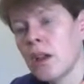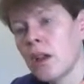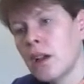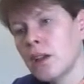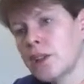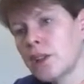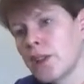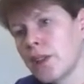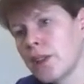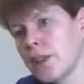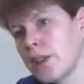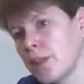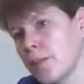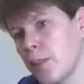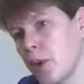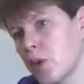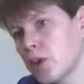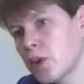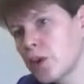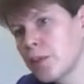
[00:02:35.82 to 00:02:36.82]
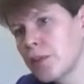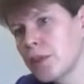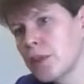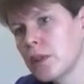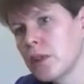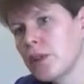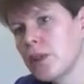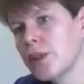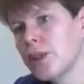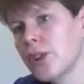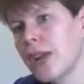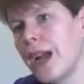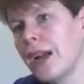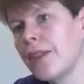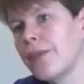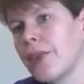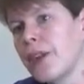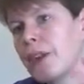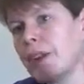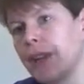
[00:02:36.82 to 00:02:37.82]
so it is possible to
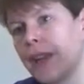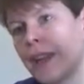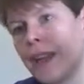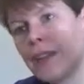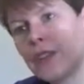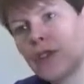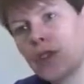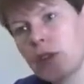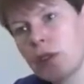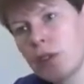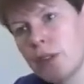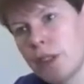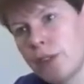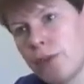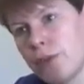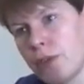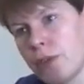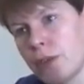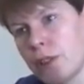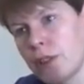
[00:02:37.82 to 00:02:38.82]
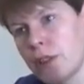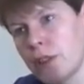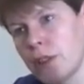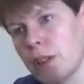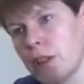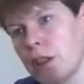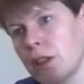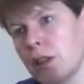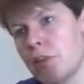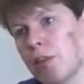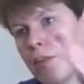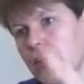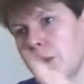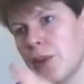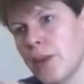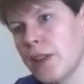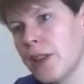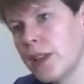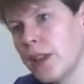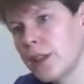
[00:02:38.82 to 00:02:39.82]
have an electrical difference
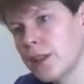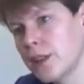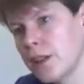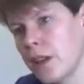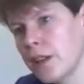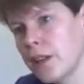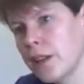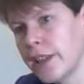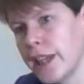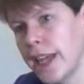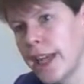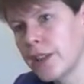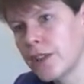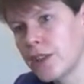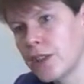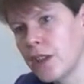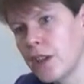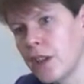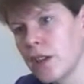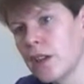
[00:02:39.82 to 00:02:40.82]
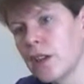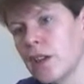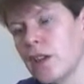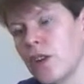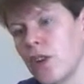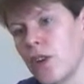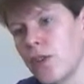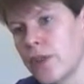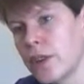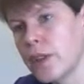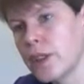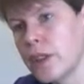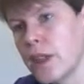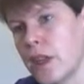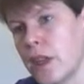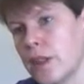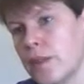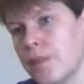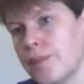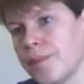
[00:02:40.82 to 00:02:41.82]
between the inside and the outside of the
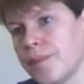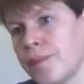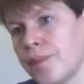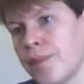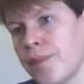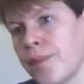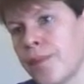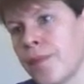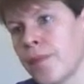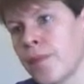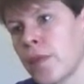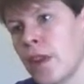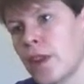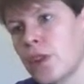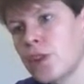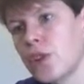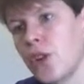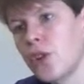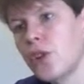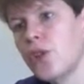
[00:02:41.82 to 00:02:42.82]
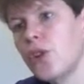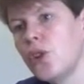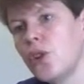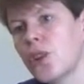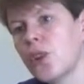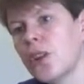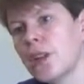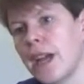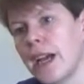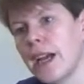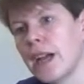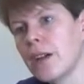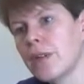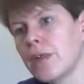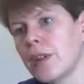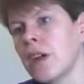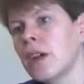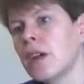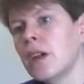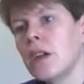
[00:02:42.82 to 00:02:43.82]
cell. So you can have
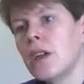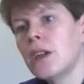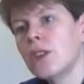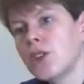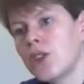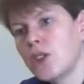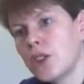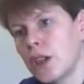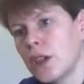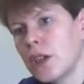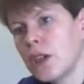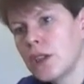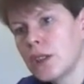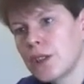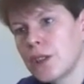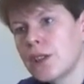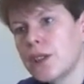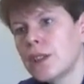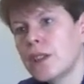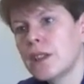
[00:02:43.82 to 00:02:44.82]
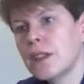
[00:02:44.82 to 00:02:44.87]
charged